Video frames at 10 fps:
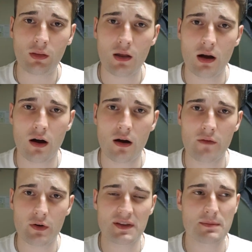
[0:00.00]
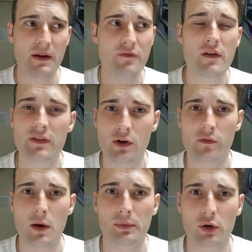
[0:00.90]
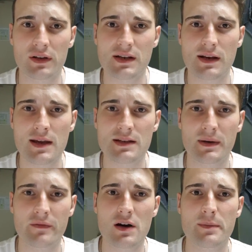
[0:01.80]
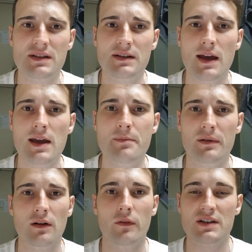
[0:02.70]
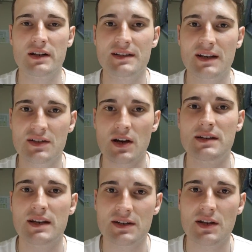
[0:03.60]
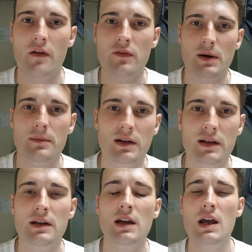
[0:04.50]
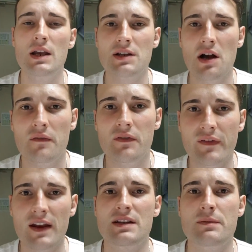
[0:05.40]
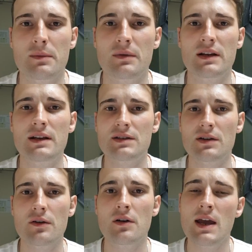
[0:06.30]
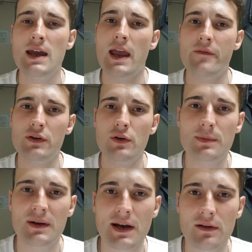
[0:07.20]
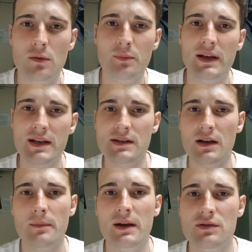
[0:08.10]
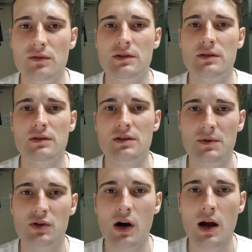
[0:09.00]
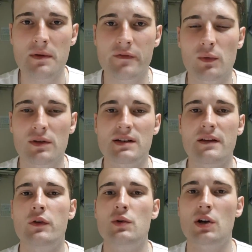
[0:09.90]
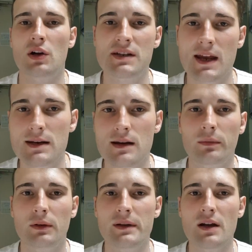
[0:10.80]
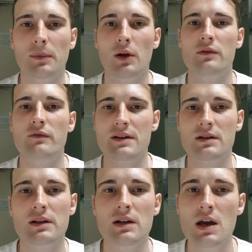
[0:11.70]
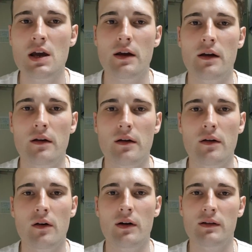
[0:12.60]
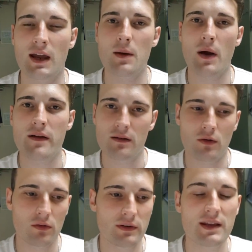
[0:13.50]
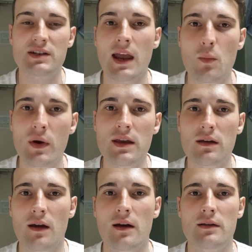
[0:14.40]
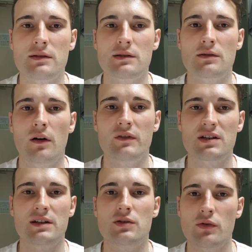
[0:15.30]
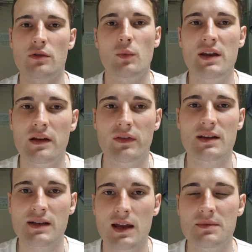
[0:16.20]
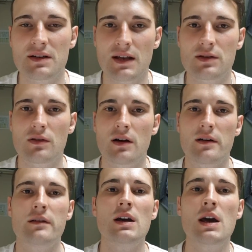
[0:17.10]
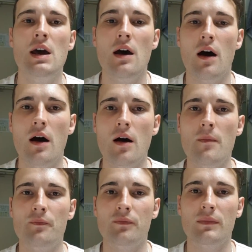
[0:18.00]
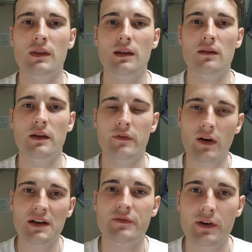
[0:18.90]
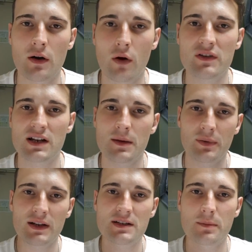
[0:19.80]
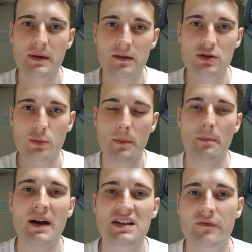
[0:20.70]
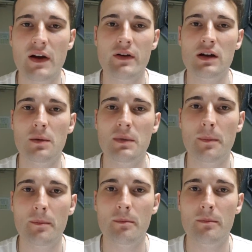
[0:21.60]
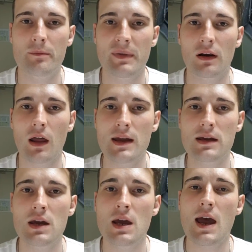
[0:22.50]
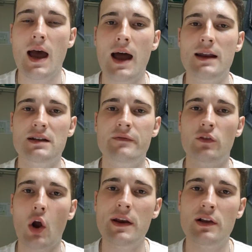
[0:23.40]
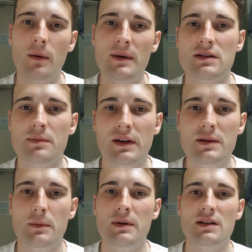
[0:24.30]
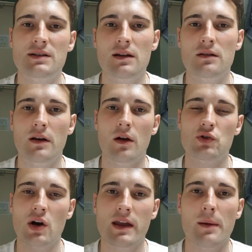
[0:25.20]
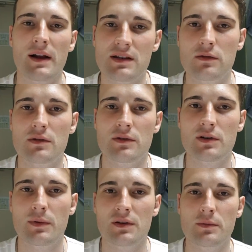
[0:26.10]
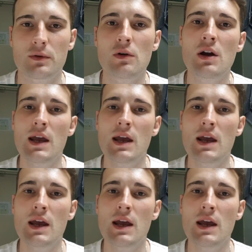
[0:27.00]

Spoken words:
This is my third video of uploading today. It's been a very busy day, but obviously it's exciting. Start of the Premier League, start of the Fantasy Premier League. So if you're new to my channel, please make sure to subscribe if you want to see future content. I'm going to be uploading regularly on each game week, and obviously during the week if there's games, etc. And if you've liked this video, obviously please do me a massive favour, give me a big like. And if you've got any comments, please put them in the set and I'll try and get back to you as soon as possible.